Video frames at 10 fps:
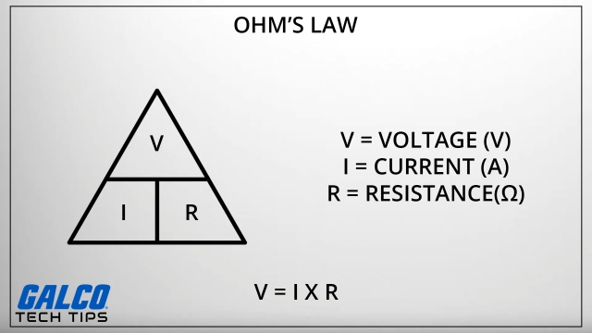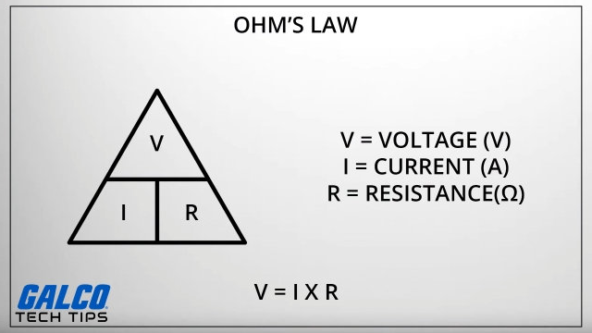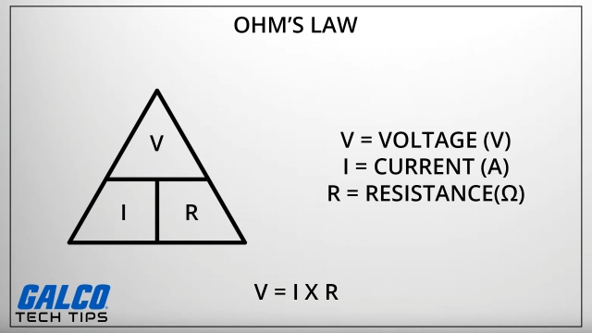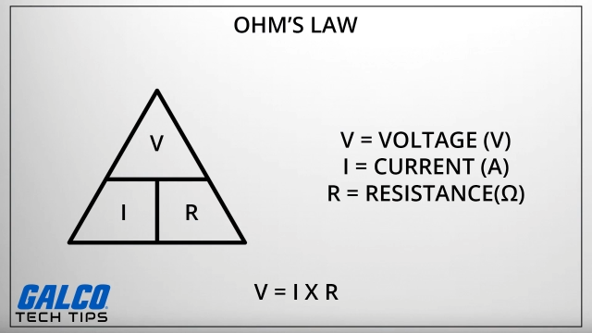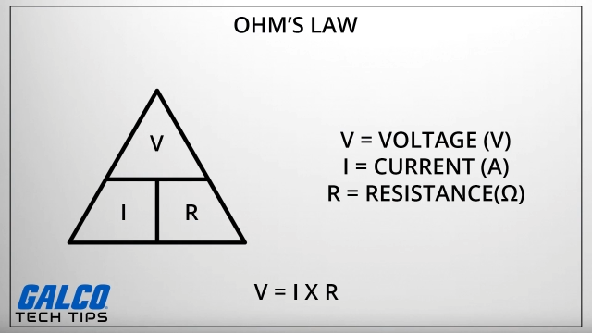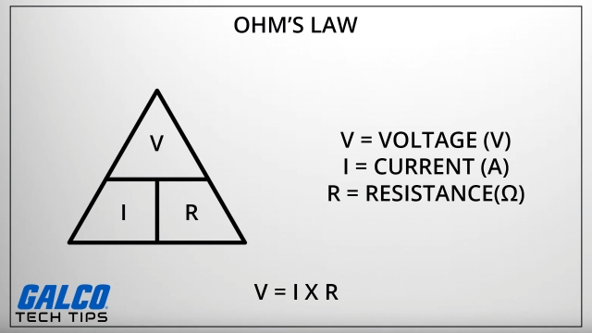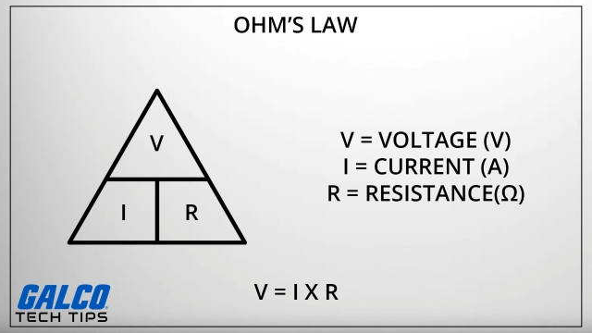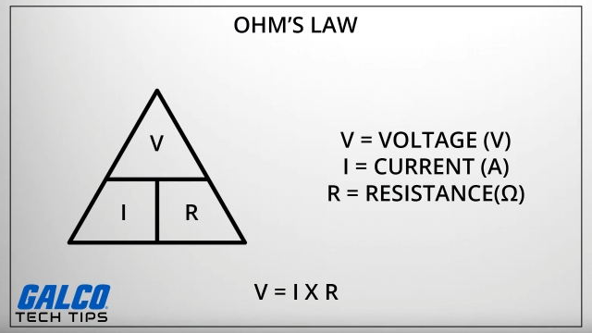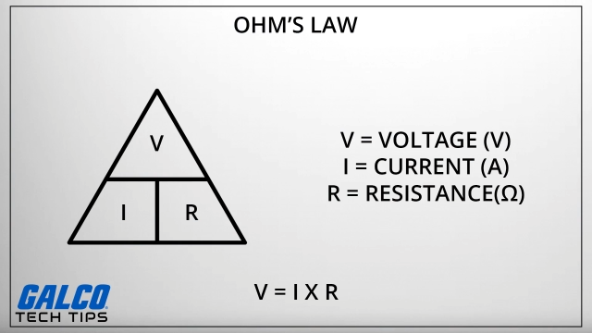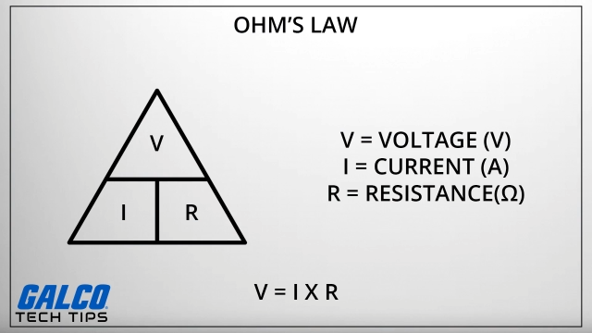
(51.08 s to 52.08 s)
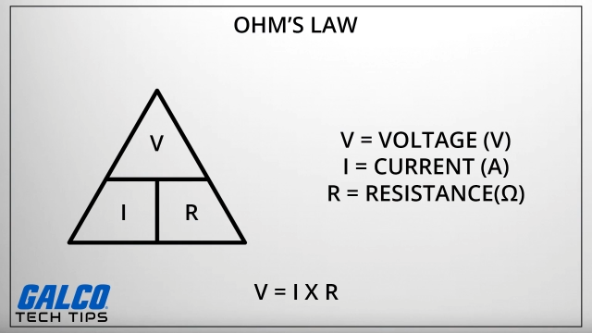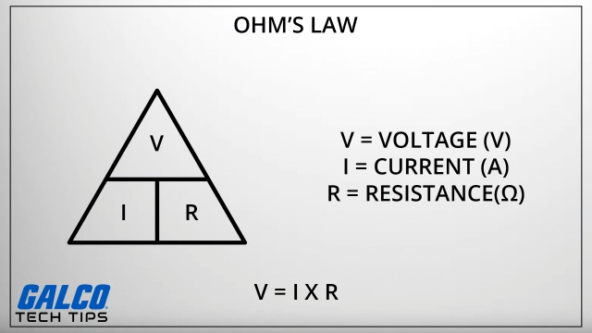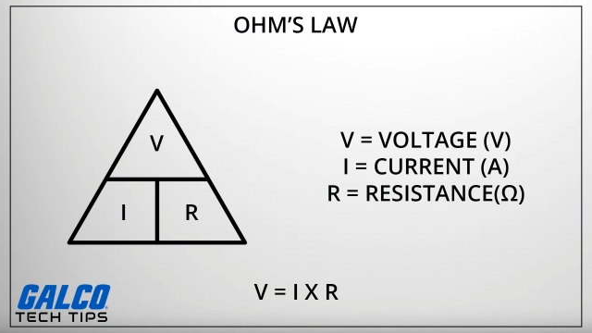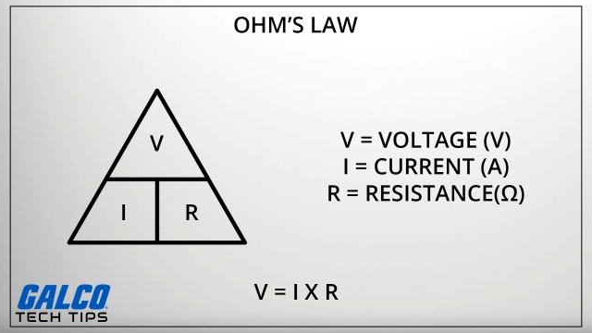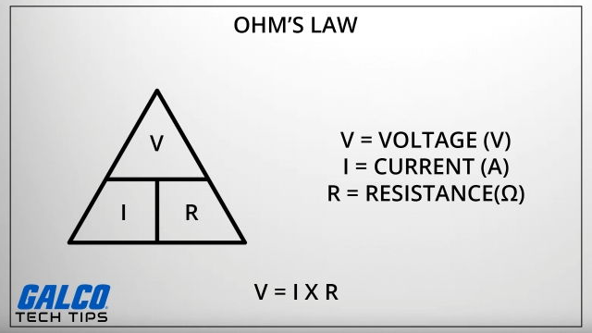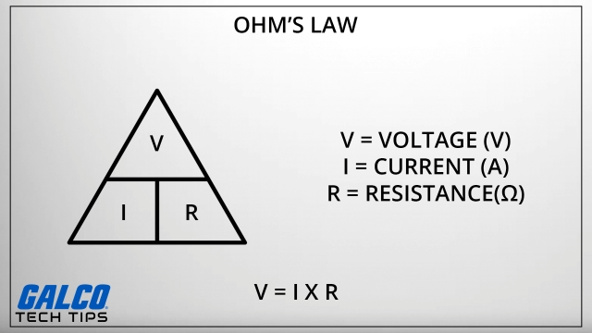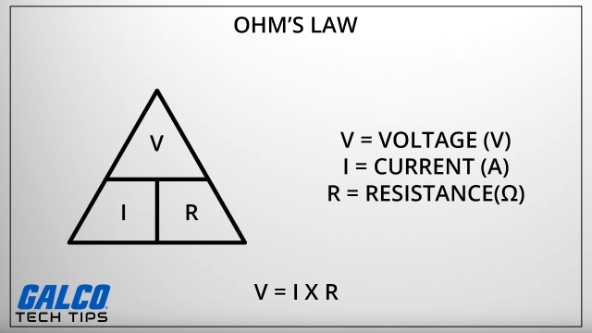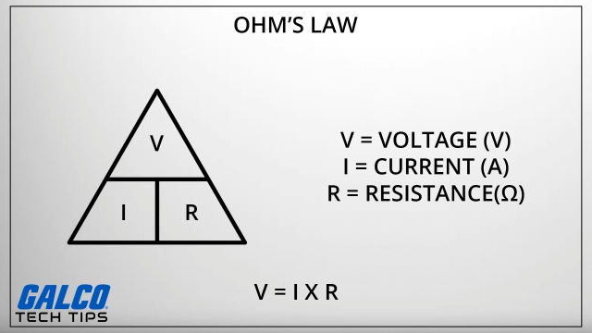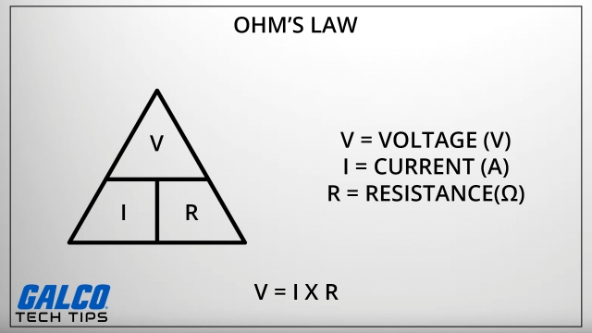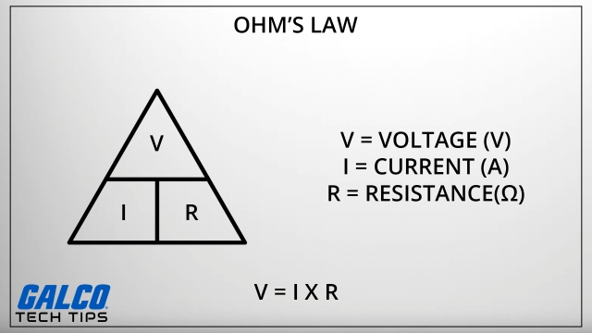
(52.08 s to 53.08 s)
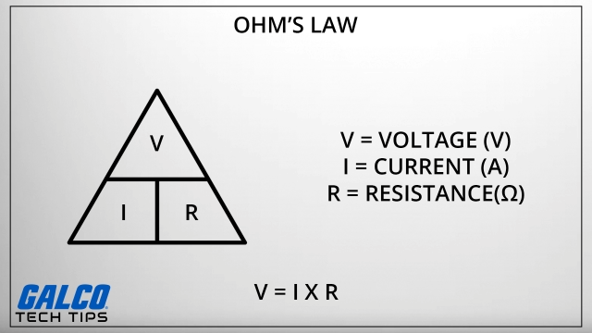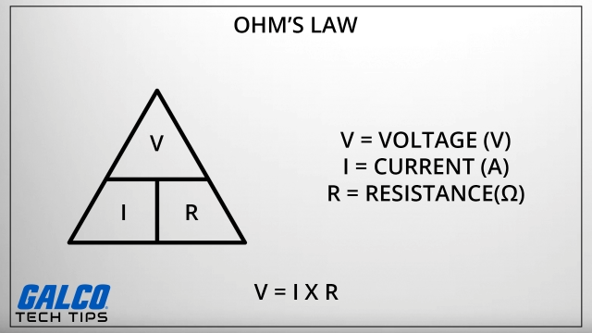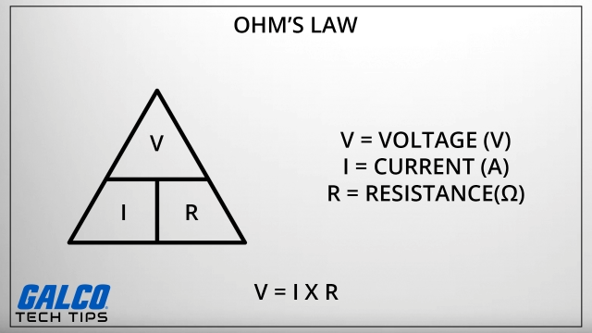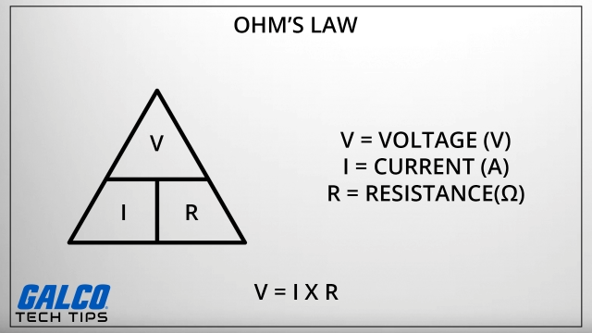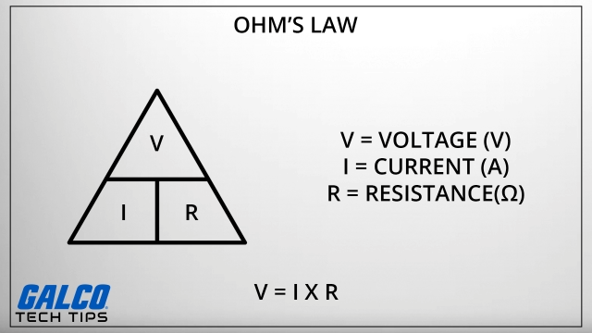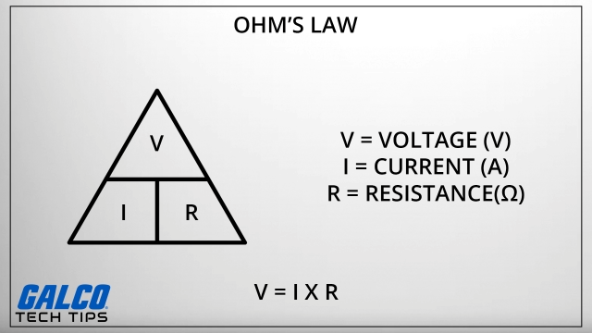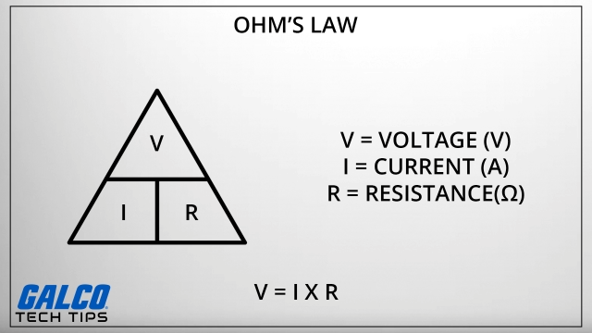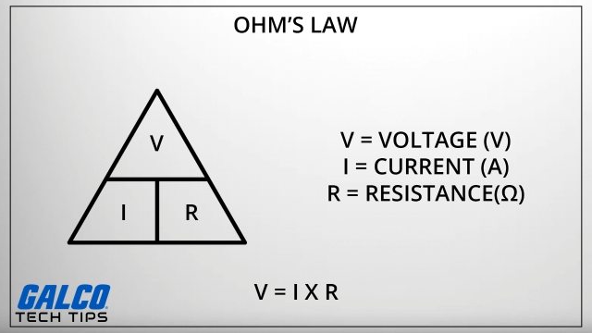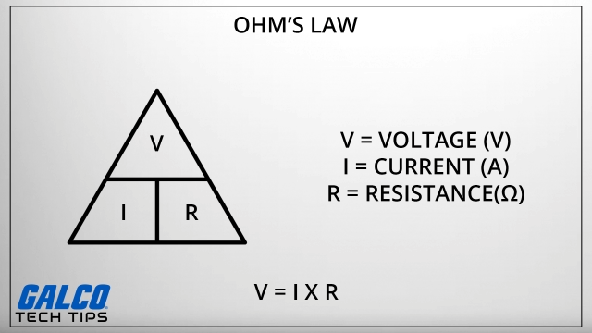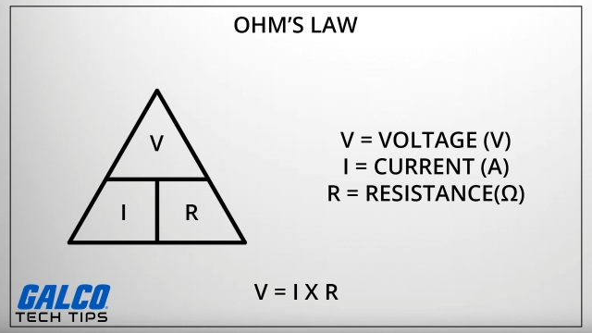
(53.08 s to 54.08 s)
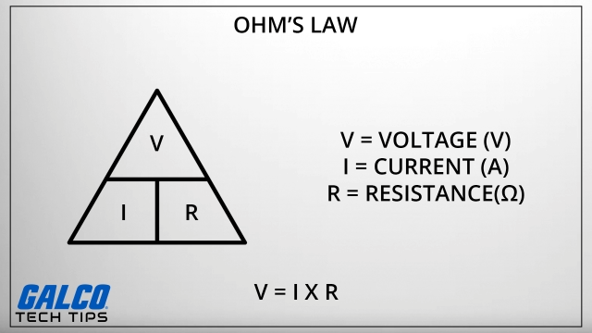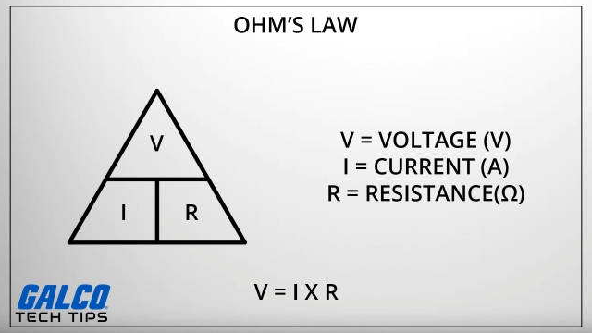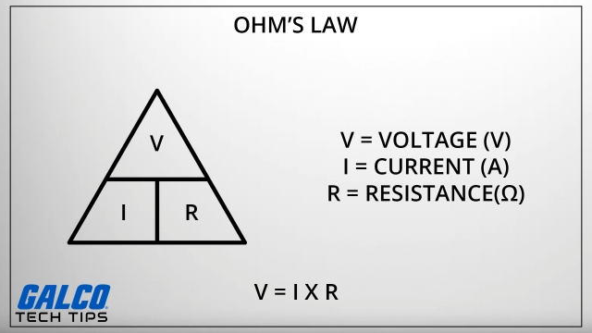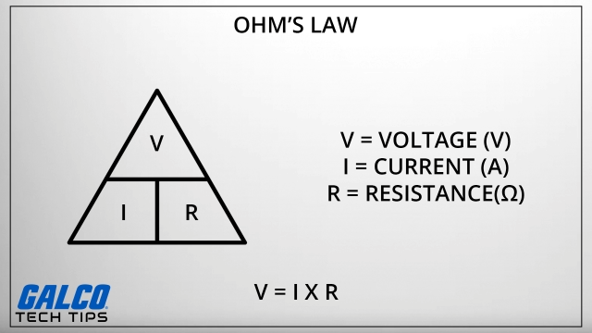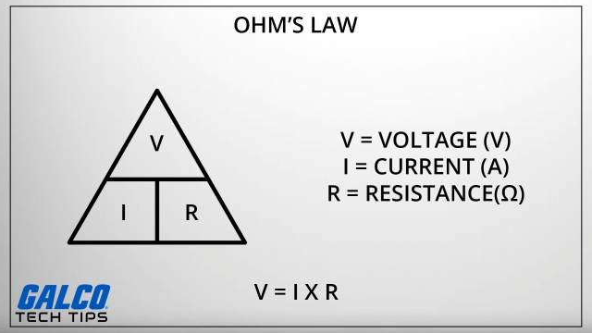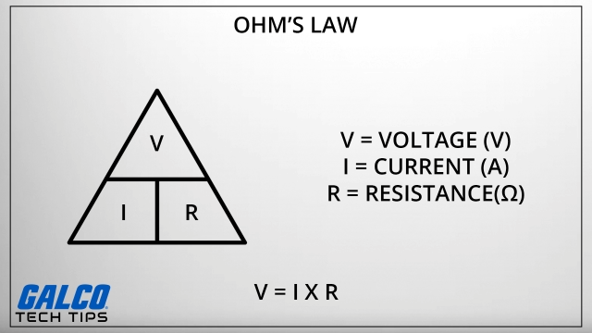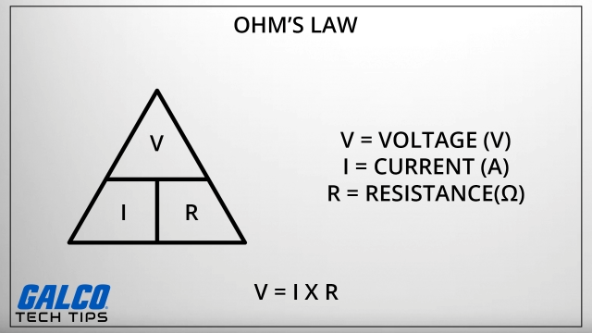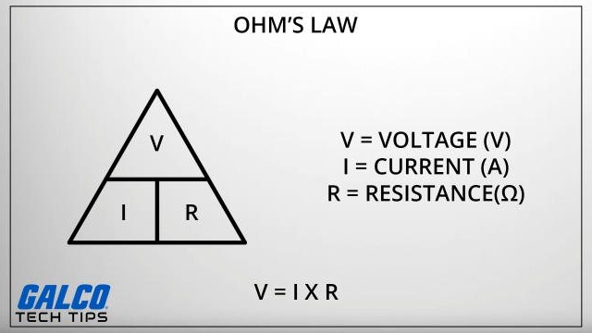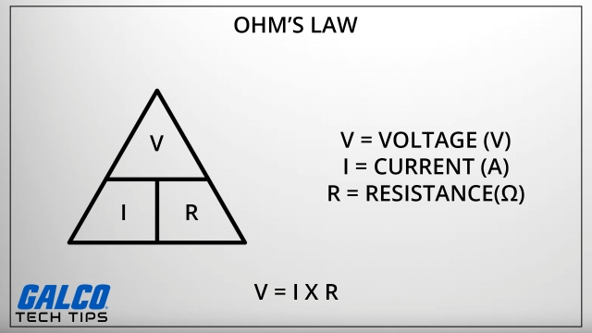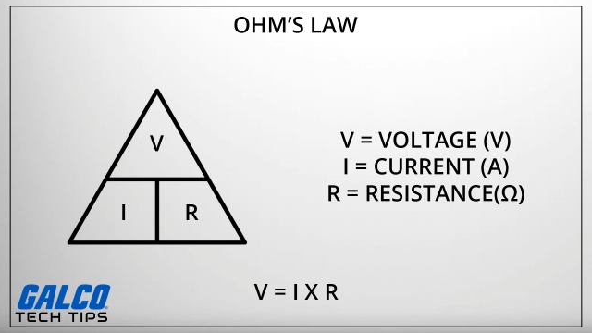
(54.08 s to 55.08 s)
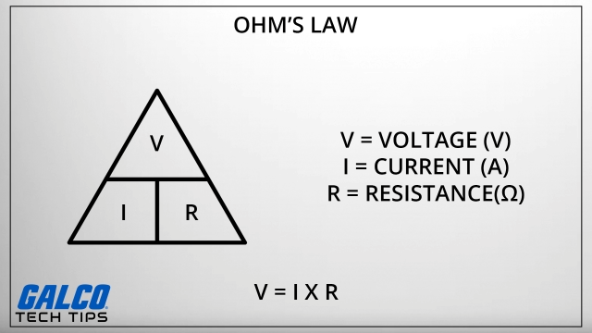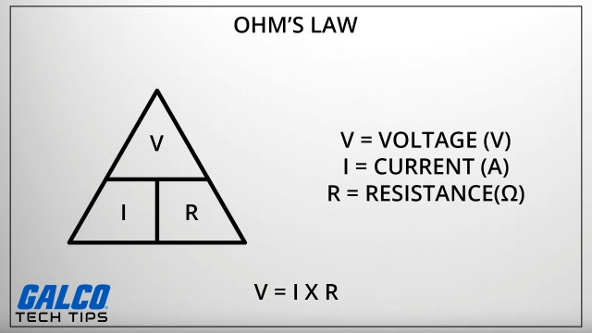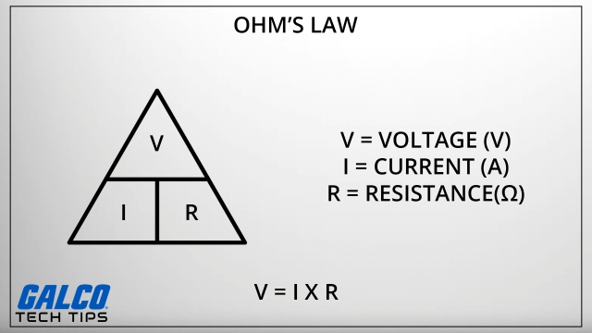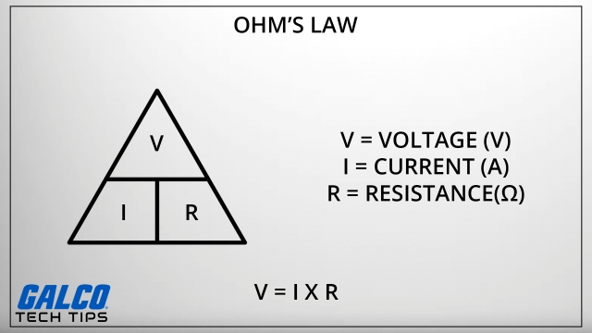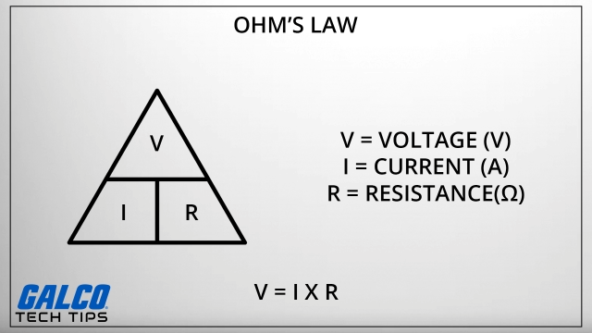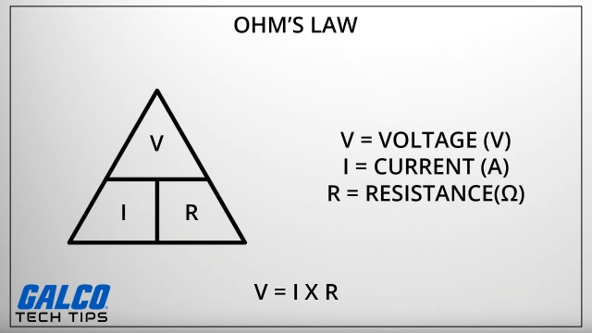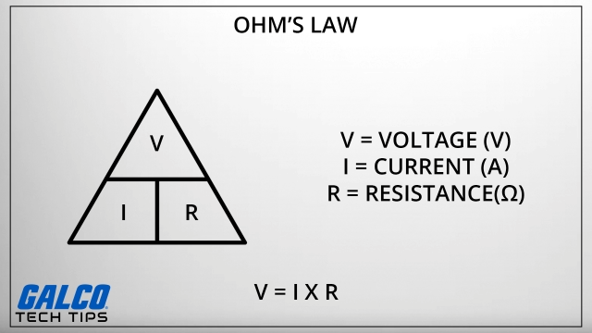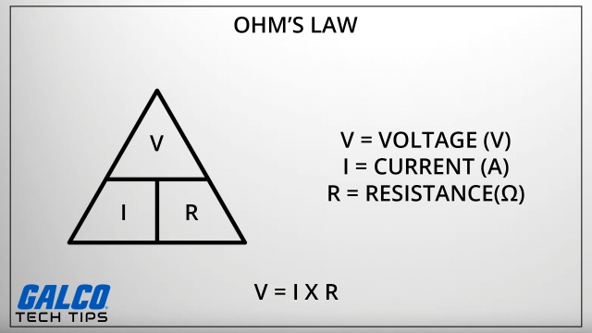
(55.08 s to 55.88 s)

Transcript: No face is visible, so there are no lips to read.